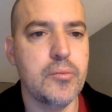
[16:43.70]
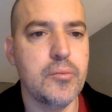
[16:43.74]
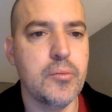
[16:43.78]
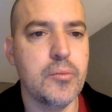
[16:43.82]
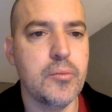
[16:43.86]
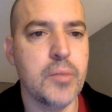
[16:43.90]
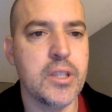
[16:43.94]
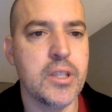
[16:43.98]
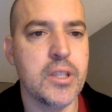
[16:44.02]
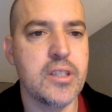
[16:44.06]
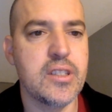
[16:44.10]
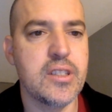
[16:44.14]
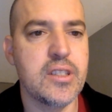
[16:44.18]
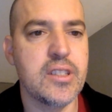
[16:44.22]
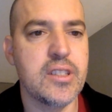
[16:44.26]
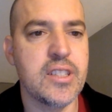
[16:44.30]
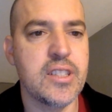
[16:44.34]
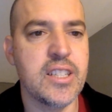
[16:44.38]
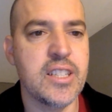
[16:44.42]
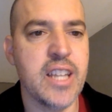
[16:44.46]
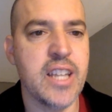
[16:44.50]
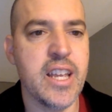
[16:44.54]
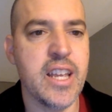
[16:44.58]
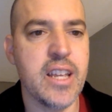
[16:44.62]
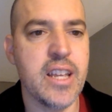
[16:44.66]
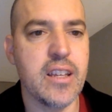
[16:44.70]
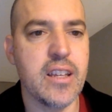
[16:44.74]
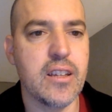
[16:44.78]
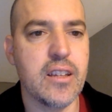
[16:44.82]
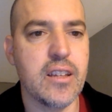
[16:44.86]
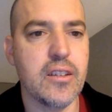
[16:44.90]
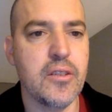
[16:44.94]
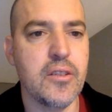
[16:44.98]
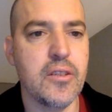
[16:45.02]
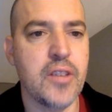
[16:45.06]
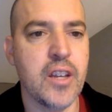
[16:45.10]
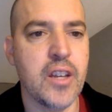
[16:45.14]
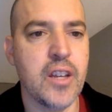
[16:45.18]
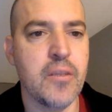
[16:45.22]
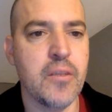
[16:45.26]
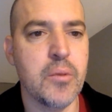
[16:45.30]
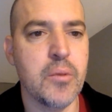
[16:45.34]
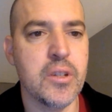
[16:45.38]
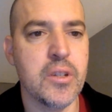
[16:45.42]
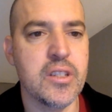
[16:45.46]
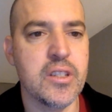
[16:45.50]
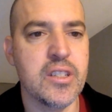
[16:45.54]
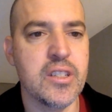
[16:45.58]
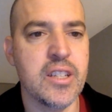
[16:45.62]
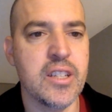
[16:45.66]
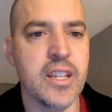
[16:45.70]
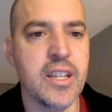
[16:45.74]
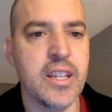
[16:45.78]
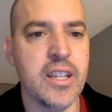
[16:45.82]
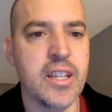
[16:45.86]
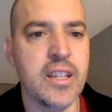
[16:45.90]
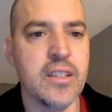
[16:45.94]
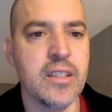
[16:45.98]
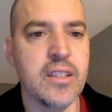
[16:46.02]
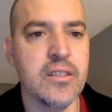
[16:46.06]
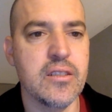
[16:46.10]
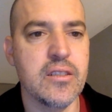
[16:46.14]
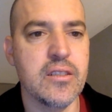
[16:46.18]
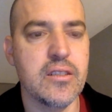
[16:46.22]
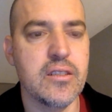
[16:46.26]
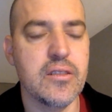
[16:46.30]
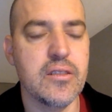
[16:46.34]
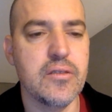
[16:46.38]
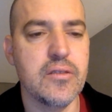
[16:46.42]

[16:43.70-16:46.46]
But snake, you think of what a snake is.